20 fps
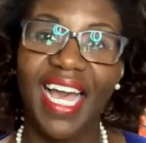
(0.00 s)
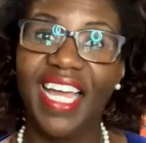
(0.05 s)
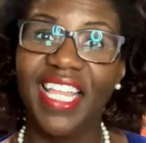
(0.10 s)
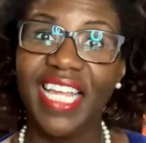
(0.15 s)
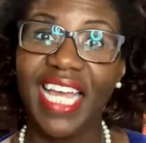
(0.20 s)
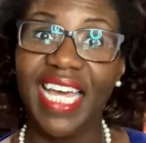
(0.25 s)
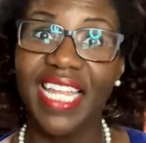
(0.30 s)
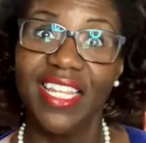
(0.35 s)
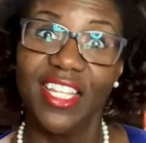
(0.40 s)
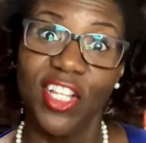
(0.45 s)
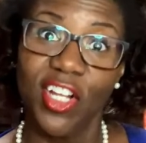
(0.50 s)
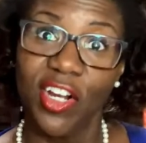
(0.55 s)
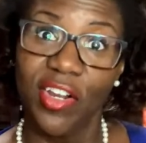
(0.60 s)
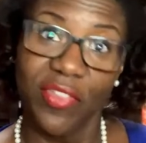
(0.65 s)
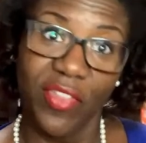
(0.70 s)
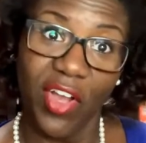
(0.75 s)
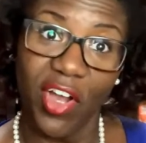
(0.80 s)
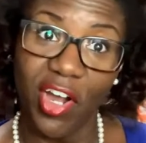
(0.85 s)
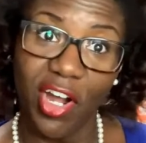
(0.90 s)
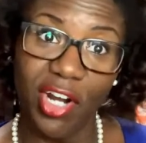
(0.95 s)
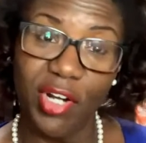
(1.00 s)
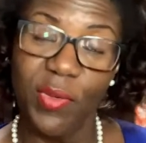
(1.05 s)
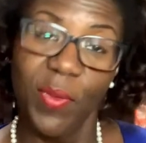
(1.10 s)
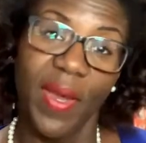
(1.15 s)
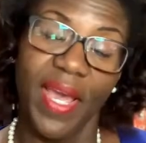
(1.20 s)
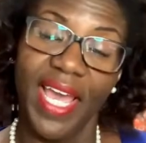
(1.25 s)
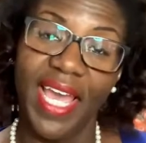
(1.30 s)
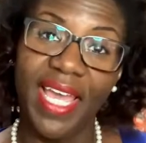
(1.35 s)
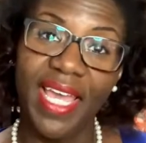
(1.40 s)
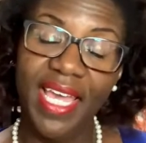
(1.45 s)
I kind of learned the hard
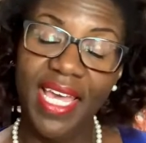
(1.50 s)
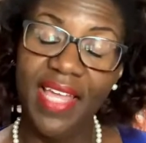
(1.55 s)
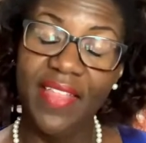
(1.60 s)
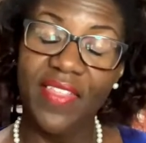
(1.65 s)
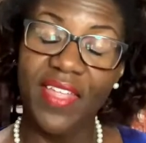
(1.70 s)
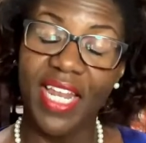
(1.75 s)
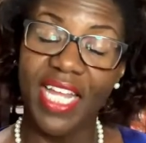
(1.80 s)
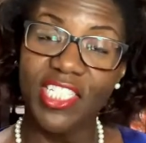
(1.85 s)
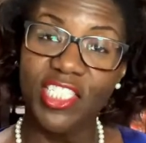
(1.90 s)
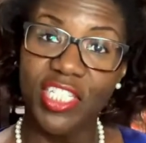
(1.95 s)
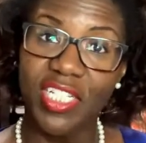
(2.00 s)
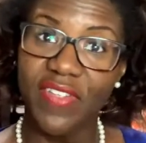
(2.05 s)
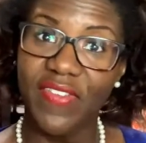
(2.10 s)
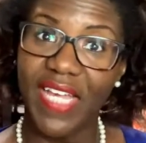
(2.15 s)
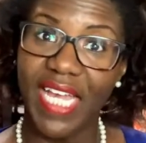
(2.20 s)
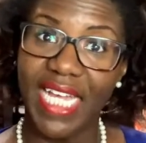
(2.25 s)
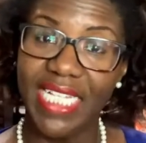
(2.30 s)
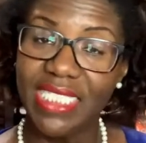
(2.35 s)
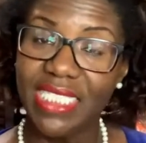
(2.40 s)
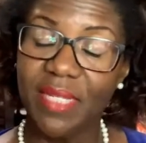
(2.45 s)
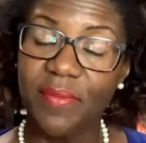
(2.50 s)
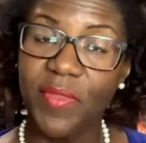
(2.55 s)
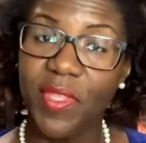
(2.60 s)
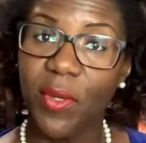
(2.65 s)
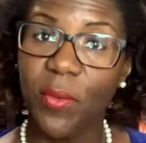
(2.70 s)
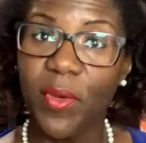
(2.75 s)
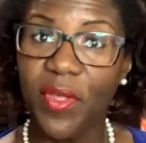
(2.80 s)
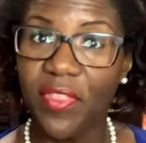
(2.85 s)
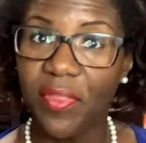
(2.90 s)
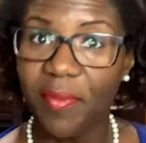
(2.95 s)
way that I should have had
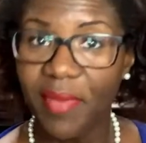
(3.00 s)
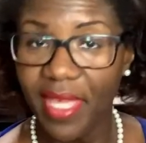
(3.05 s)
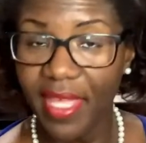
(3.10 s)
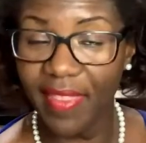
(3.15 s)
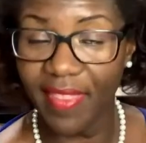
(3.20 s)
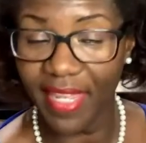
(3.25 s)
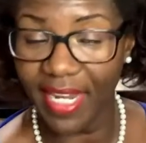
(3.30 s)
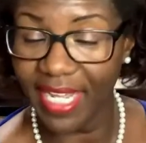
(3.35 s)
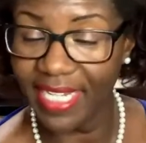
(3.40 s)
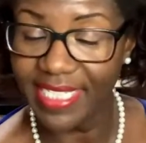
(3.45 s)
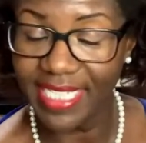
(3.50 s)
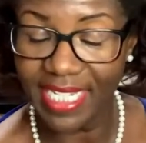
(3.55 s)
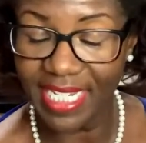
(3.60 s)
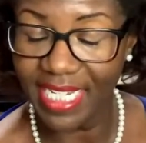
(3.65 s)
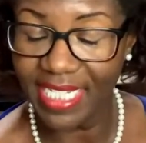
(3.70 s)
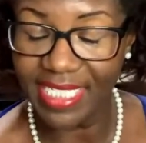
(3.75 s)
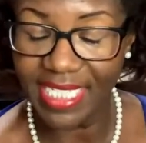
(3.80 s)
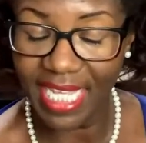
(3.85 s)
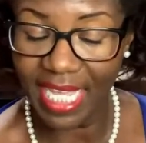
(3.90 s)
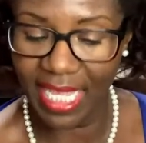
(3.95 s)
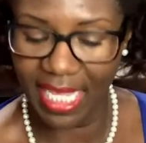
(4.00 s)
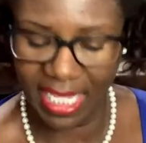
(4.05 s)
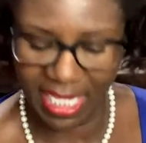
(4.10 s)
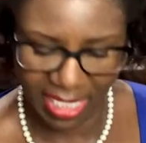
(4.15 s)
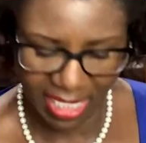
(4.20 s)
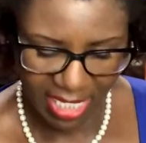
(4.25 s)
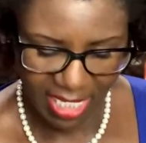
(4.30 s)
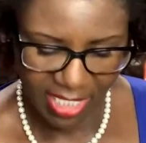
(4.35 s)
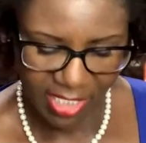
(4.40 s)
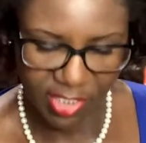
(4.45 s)
something with me that I didn't
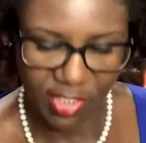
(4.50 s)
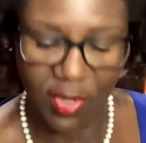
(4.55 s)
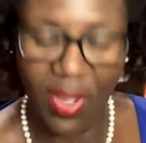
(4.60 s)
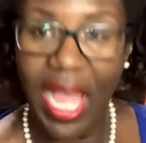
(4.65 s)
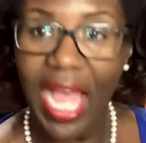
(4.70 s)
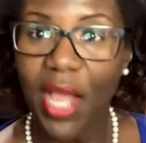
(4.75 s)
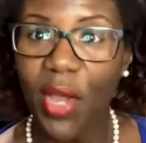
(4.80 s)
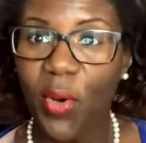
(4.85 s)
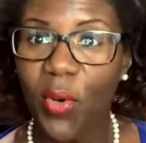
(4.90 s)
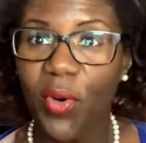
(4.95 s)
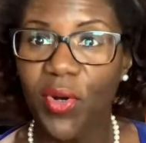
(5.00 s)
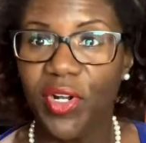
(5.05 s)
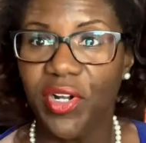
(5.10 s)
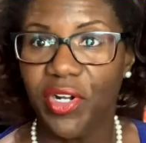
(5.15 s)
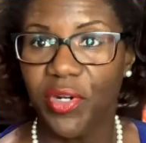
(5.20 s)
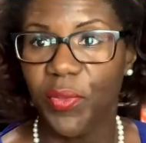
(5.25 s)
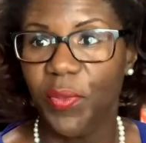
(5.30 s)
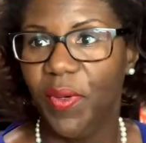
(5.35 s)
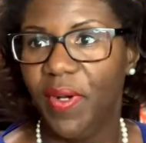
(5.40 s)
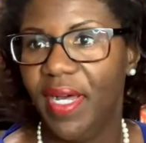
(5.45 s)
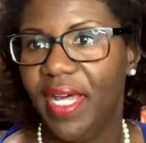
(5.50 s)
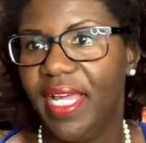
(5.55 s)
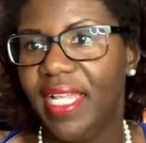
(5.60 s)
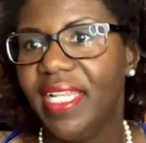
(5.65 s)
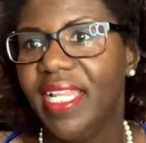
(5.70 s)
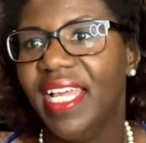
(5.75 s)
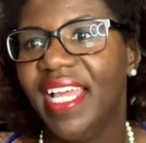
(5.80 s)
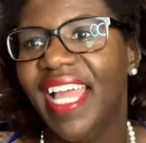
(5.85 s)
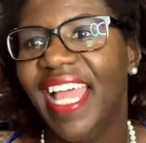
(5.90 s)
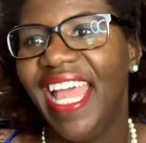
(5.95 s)
take. So I ordered
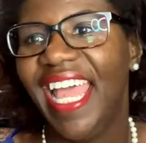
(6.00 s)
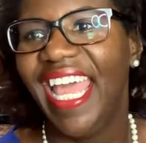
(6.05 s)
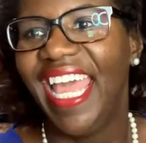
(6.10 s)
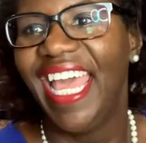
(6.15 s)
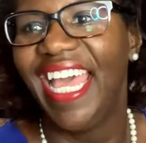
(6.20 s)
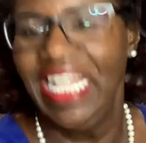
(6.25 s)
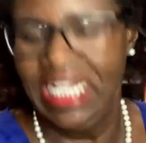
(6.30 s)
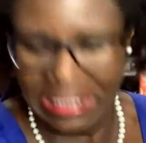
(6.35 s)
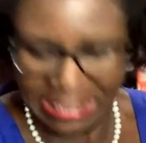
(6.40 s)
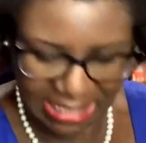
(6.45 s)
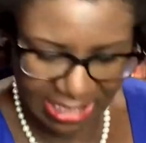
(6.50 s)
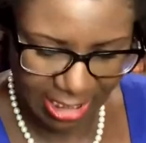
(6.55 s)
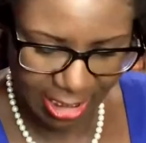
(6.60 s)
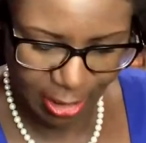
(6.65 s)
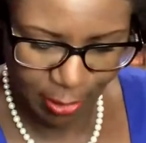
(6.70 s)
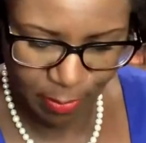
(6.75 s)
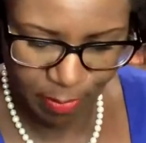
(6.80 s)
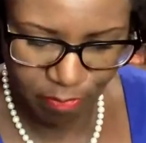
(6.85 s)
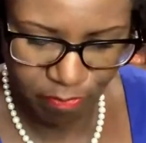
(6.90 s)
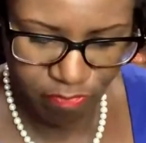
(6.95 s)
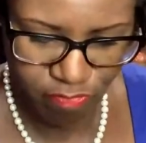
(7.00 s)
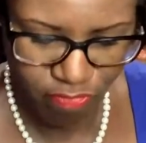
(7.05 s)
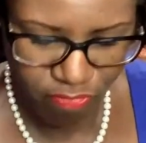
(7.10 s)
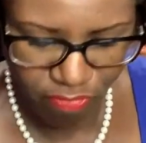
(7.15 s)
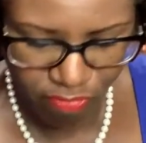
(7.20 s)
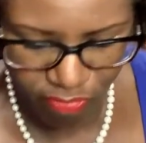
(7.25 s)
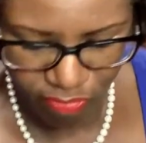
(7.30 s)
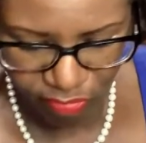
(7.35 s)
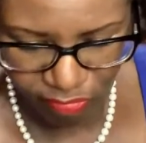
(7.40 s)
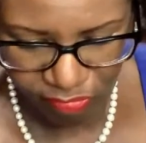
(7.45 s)
one, and um,
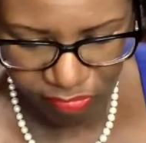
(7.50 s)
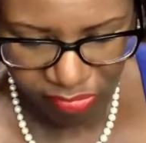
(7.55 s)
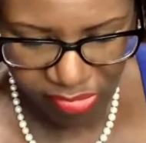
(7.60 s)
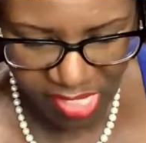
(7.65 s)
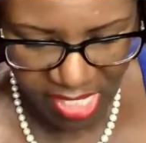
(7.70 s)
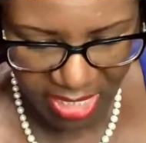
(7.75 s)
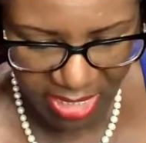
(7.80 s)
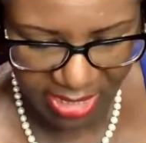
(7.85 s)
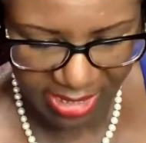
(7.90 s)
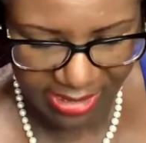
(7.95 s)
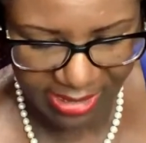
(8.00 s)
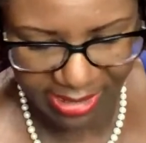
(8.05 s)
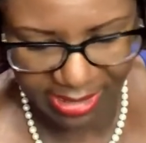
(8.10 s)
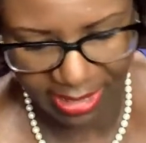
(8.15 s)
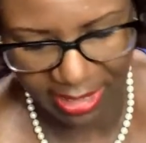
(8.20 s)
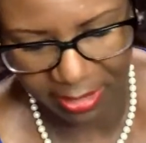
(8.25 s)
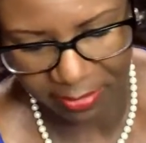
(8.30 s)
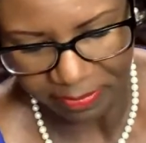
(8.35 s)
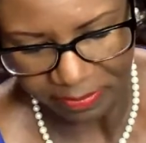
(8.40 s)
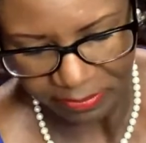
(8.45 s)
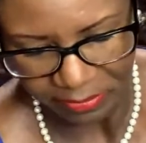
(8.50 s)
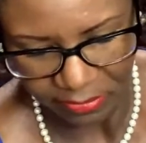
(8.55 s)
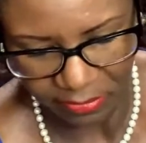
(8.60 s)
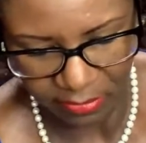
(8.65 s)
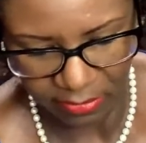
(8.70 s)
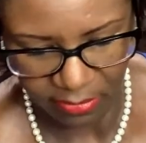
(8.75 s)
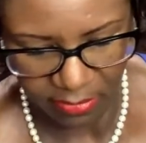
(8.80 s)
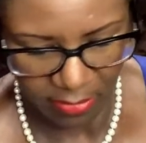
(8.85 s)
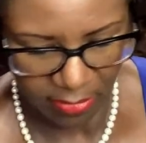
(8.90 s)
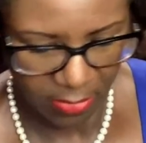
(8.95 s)
let's see,
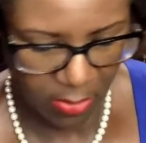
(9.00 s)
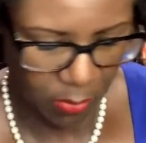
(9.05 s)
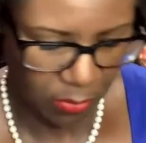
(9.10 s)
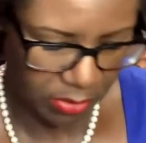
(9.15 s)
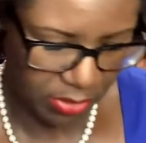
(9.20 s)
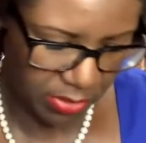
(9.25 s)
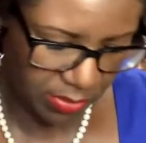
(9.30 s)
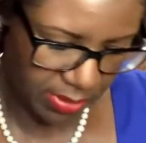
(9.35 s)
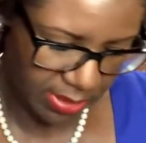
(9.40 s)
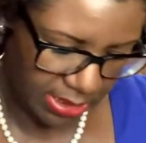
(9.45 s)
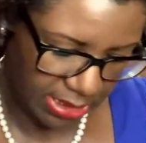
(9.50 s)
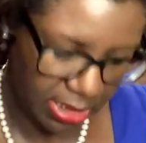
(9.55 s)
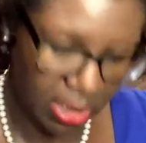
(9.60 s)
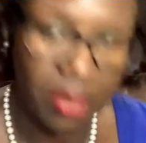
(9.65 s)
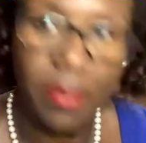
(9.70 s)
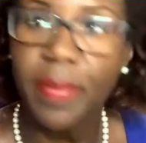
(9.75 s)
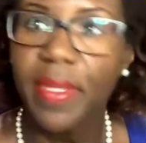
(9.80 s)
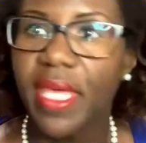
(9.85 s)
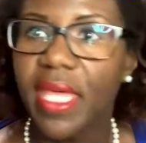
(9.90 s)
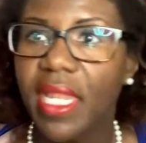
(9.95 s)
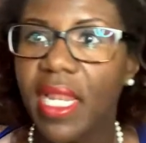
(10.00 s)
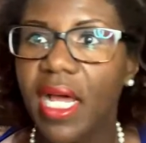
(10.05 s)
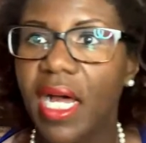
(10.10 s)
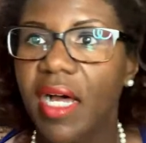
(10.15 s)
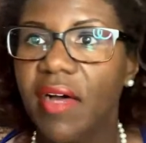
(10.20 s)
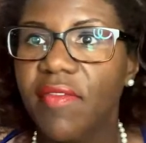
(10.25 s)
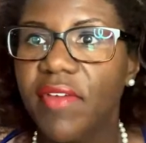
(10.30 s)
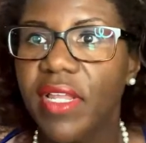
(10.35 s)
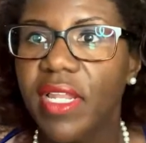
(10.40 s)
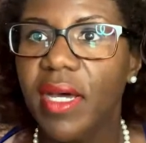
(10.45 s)
we'll do a little bit
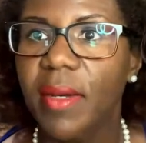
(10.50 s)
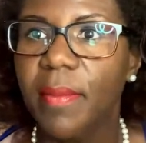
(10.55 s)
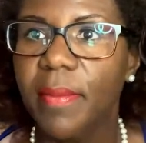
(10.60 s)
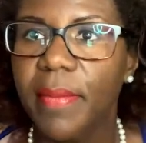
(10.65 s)
of an